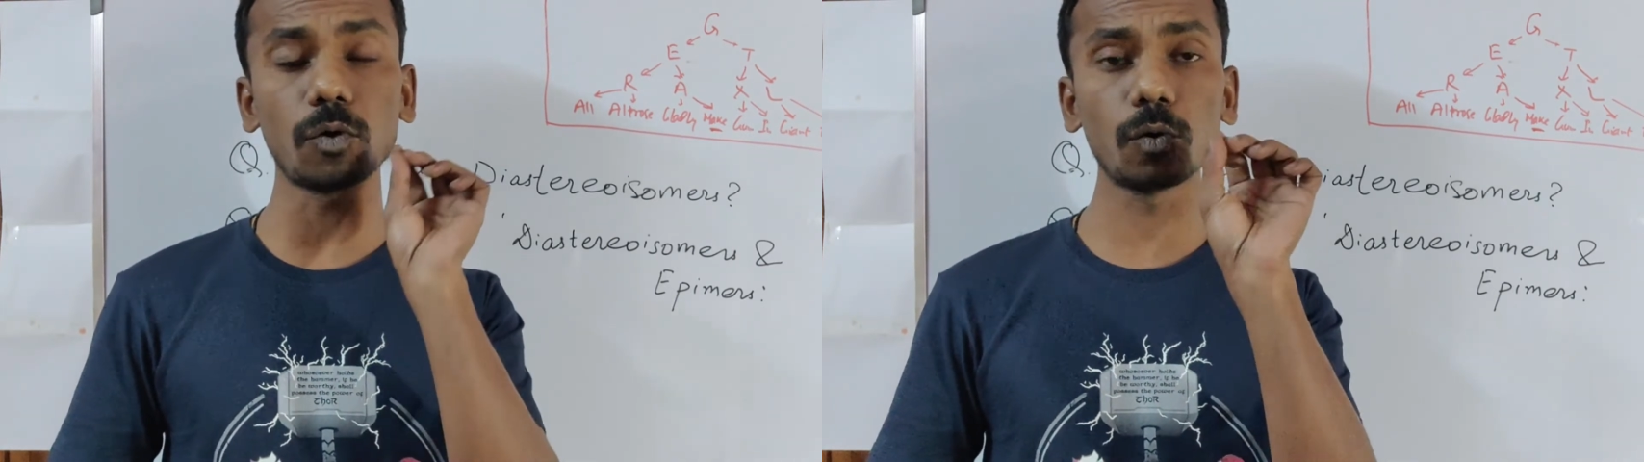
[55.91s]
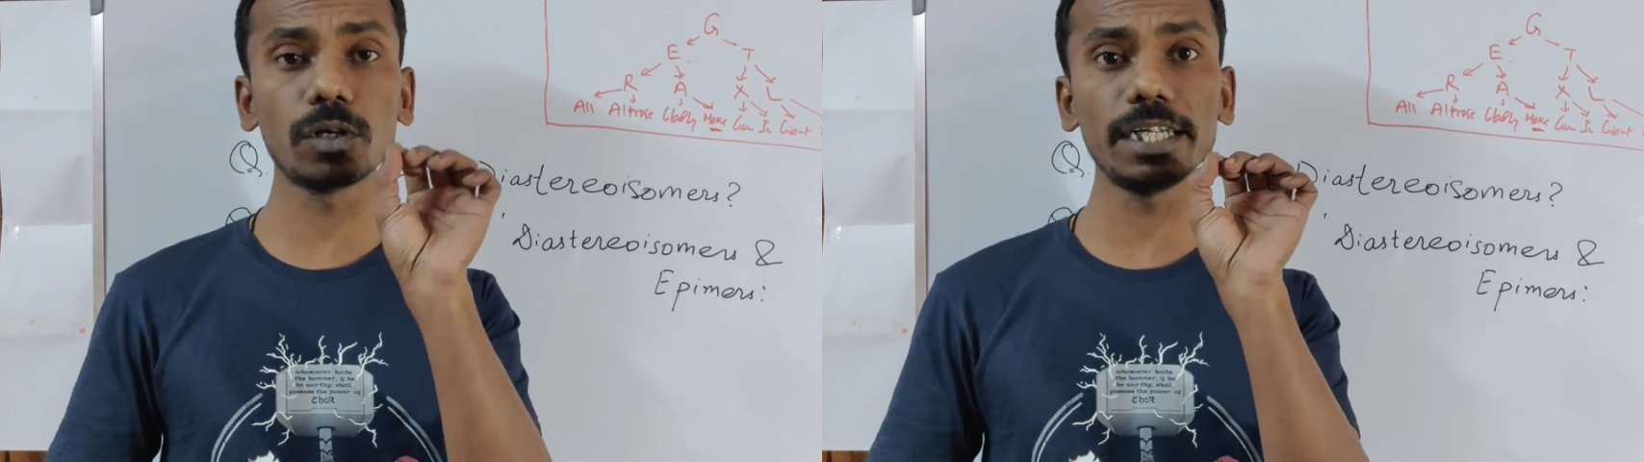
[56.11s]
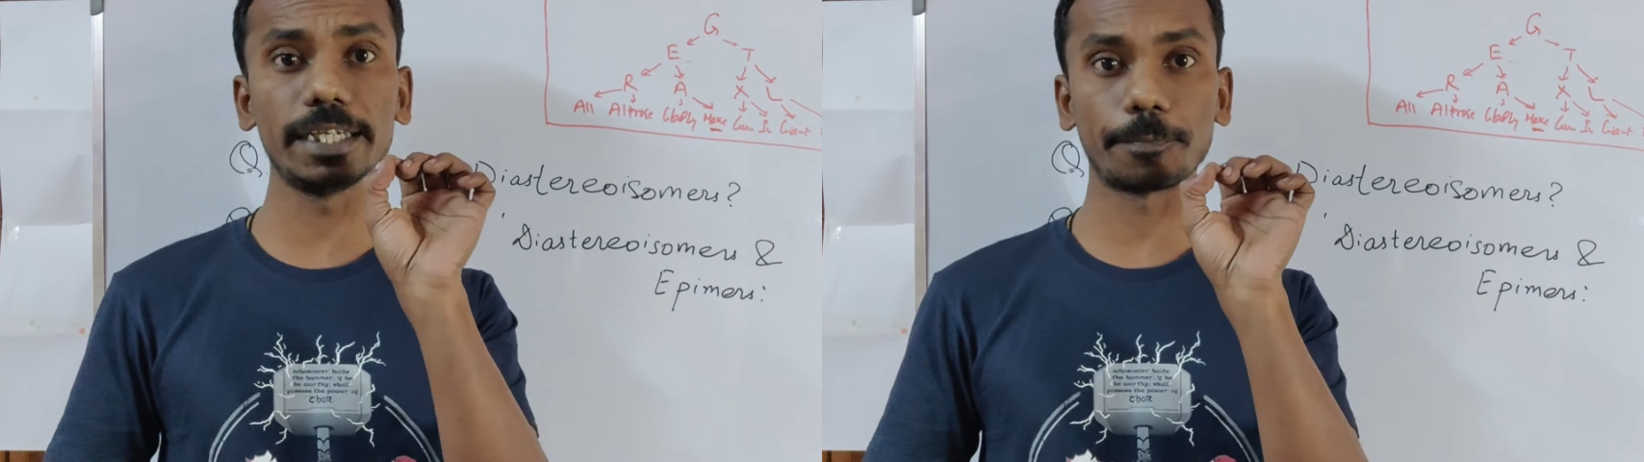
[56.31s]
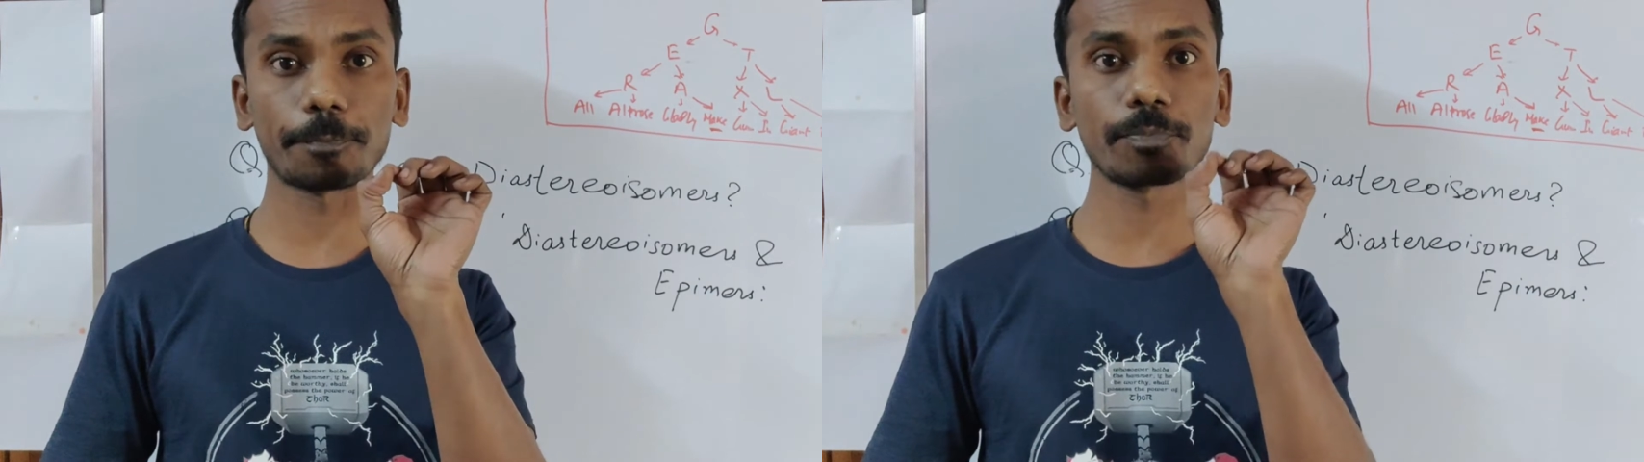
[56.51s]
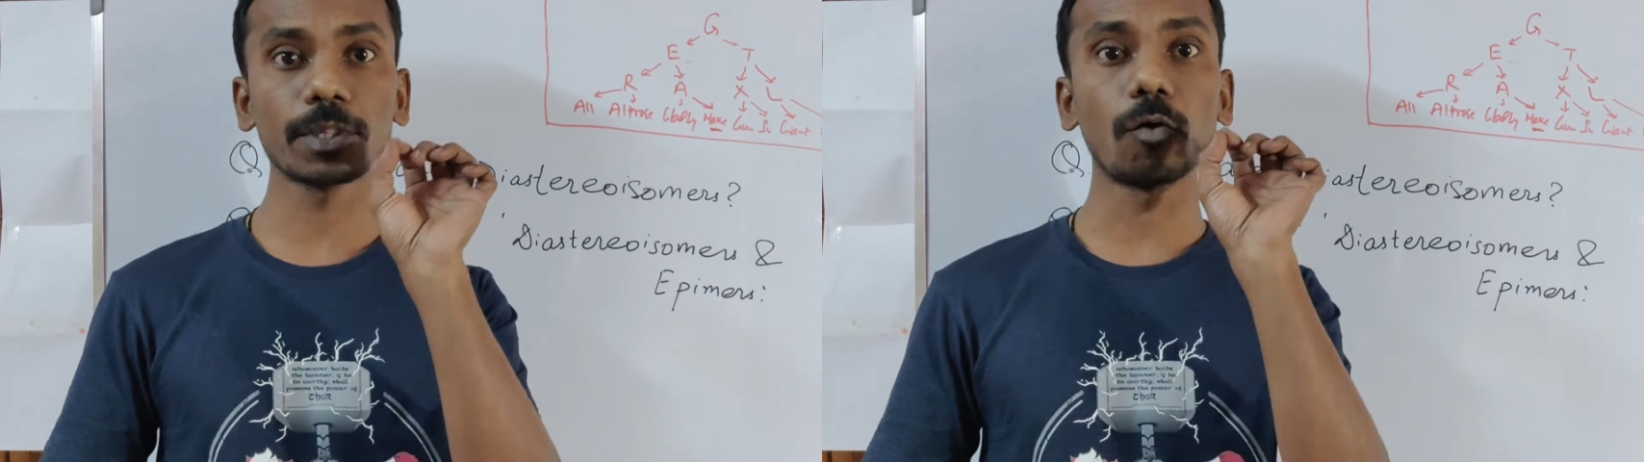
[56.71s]

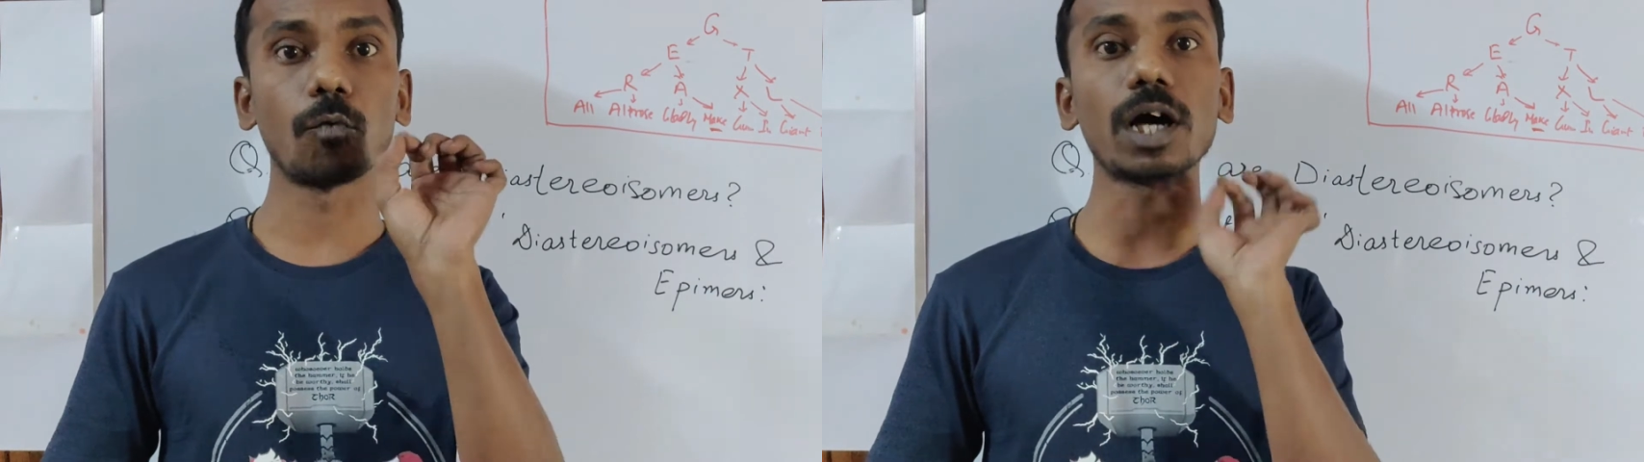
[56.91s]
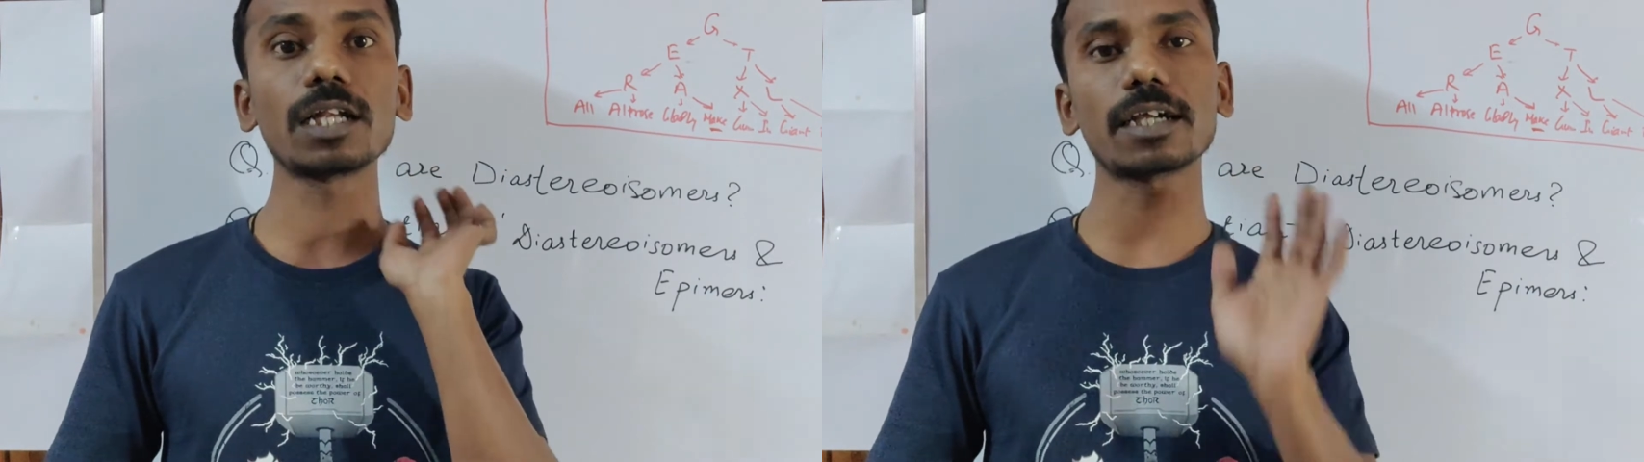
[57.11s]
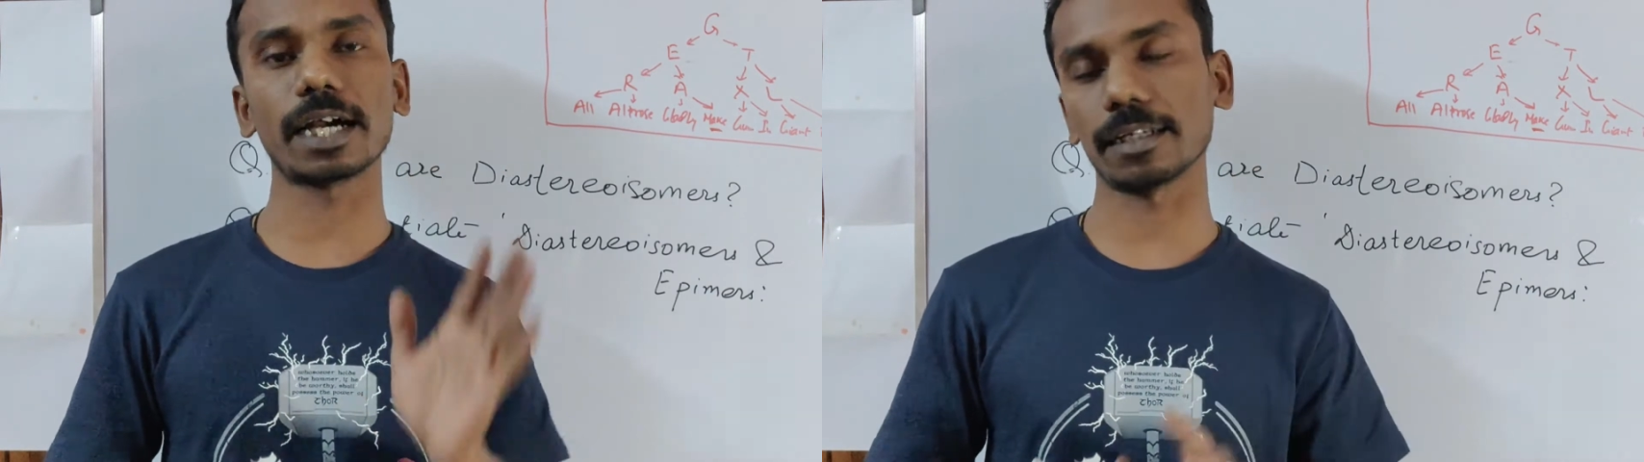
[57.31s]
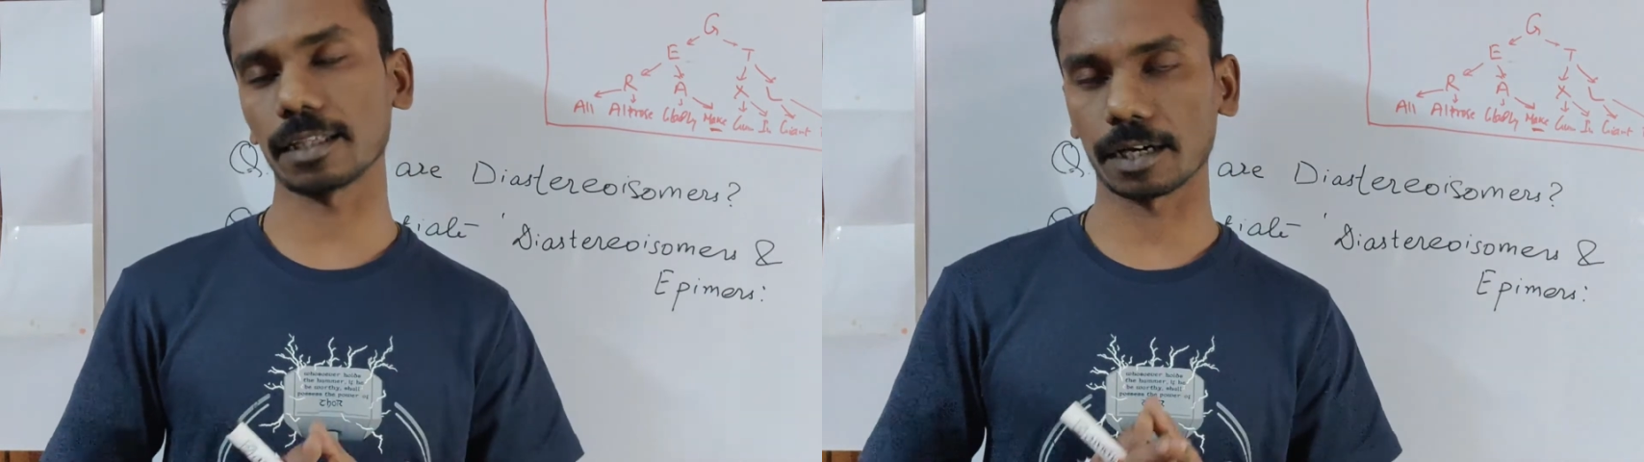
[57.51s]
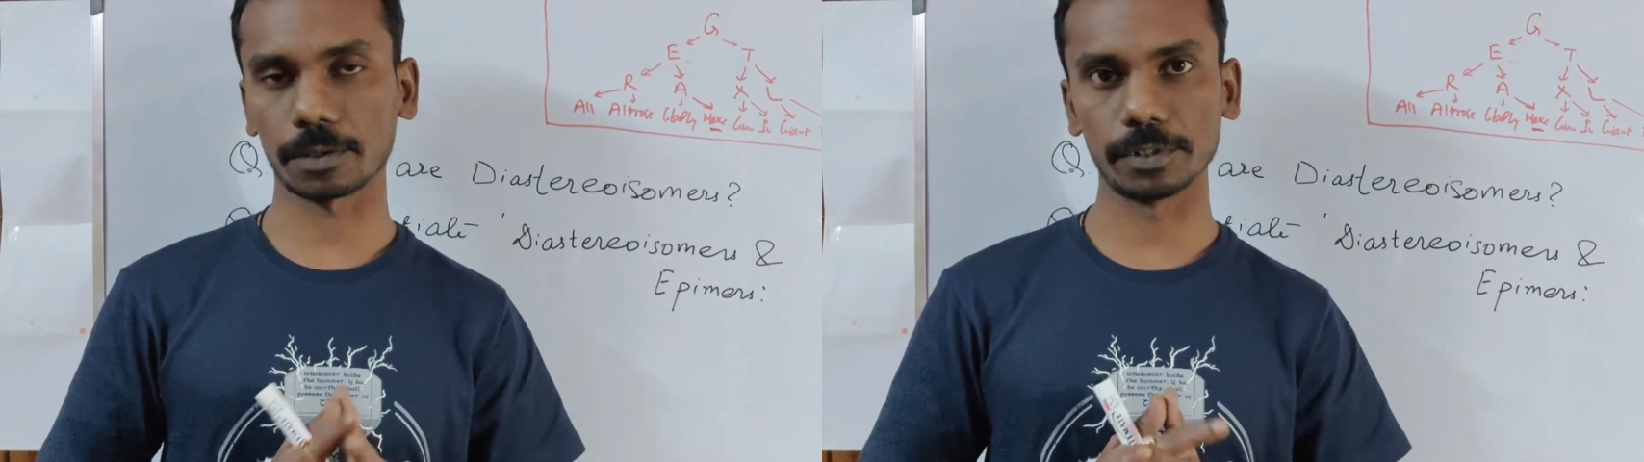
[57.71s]
only one
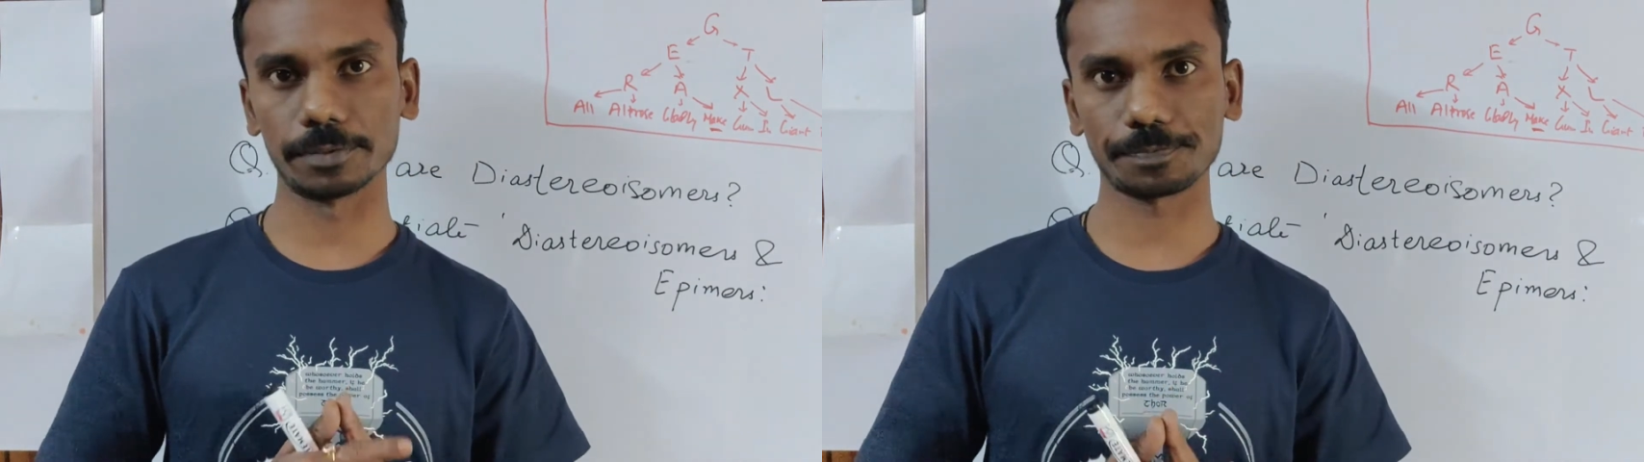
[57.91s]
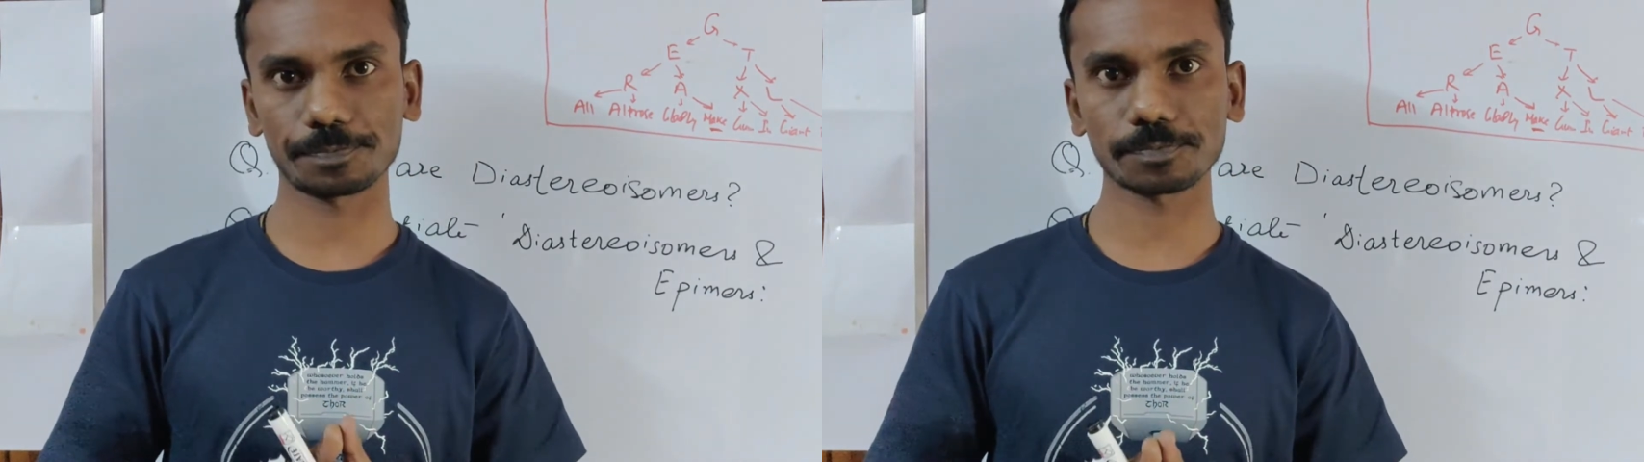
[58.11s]
chiral carbon.